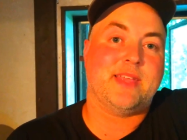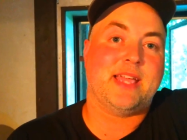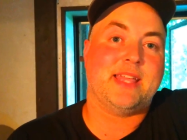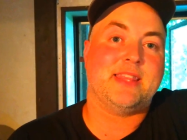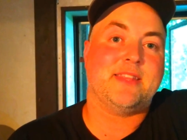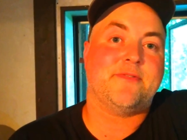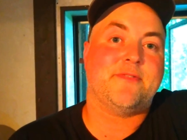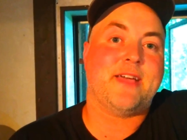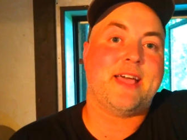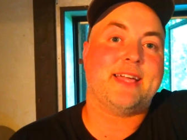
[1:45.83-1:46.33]

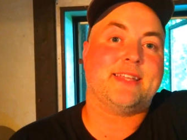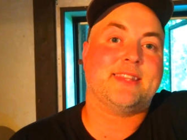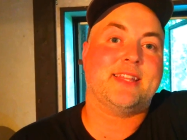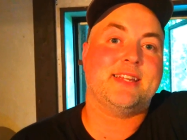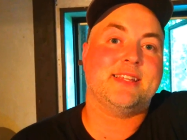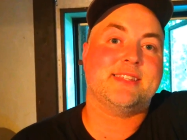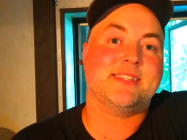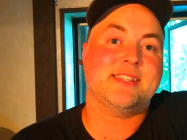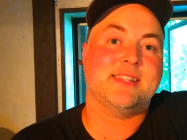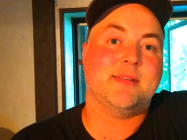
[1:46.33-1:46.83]
And the fact that
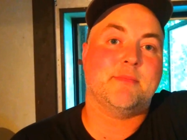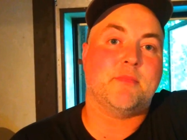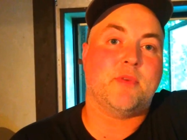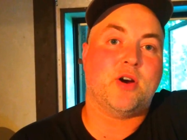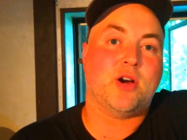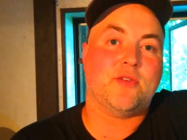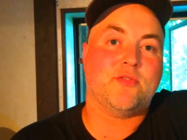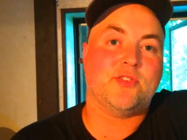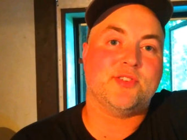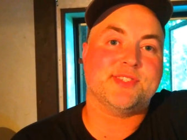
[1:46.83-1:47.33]
it's in the
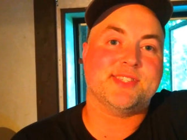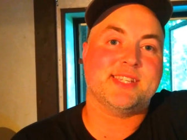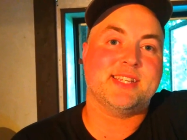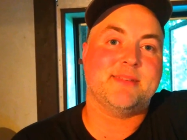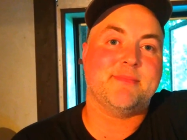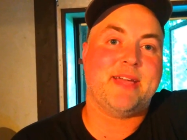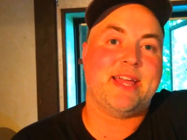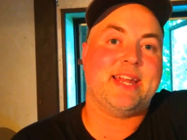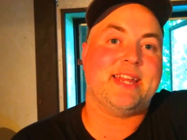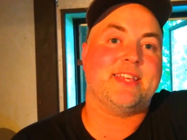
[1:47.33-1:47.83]
Marvel
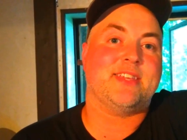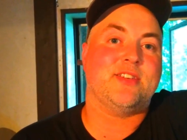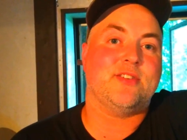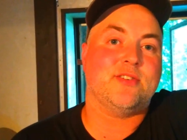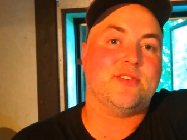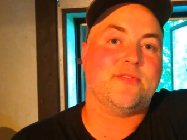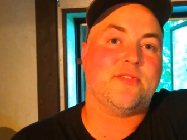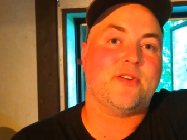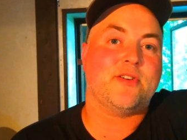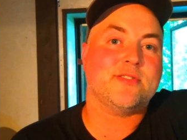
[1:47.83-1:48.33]
Cinematic
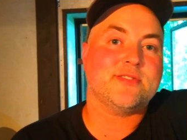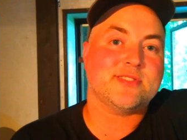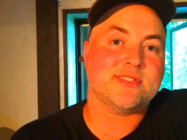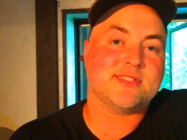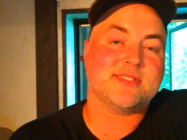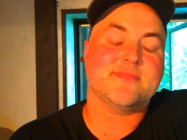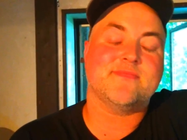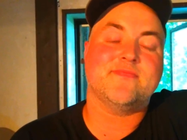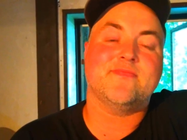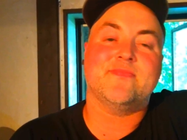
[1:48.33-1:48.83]

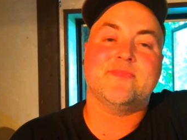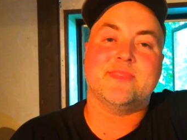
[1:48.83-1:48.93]
Universe